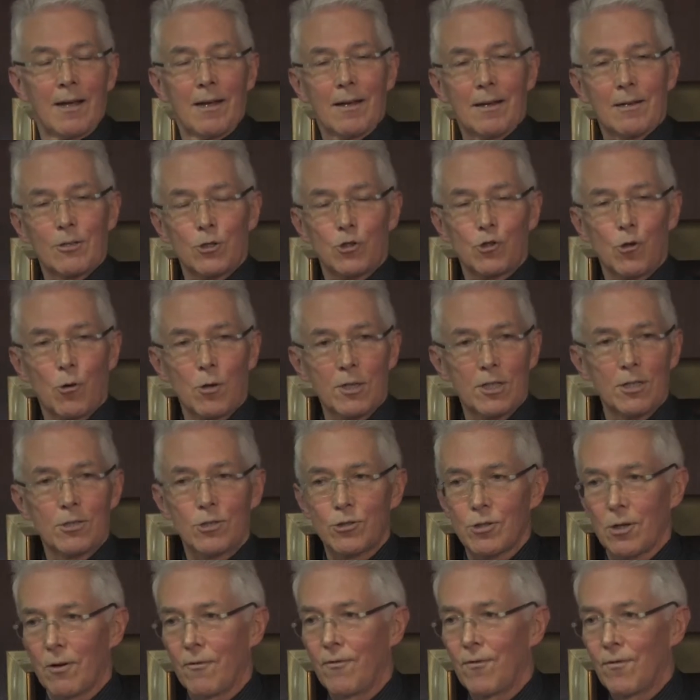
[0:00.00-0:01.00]

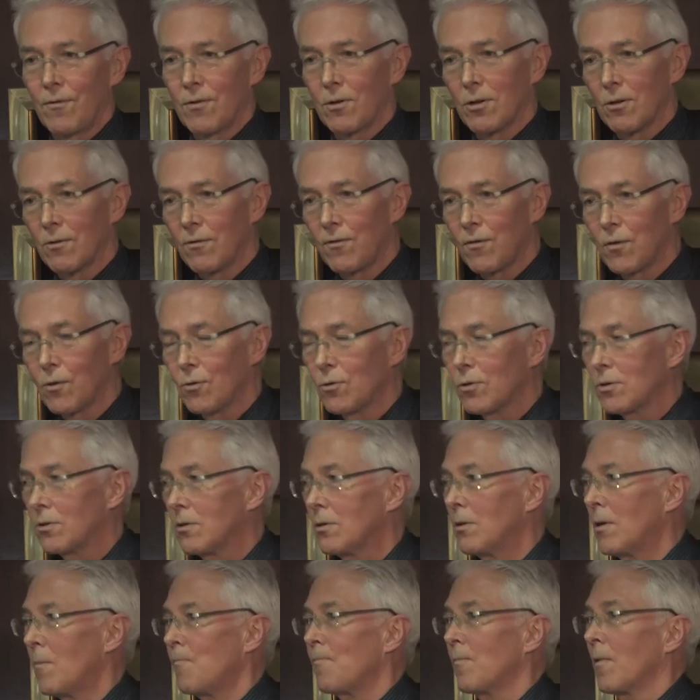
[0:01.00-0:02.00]
shortage of food.
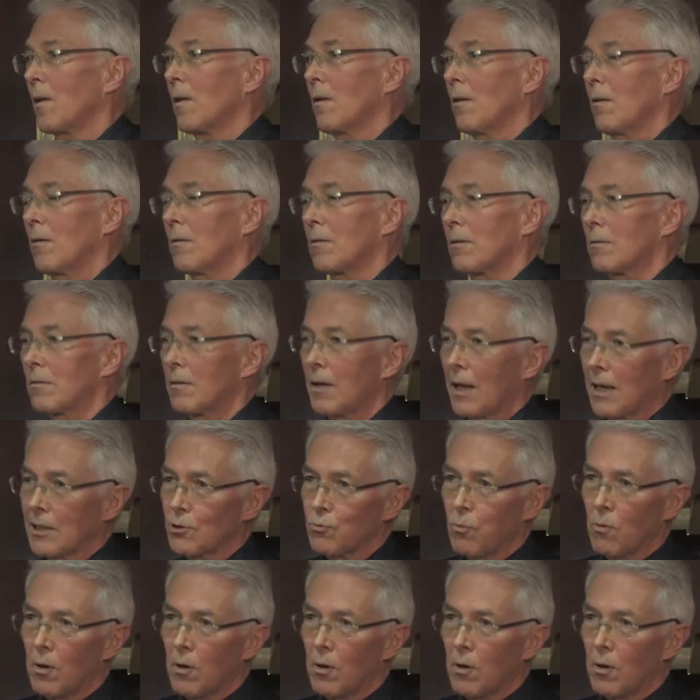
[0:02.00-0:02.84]
There's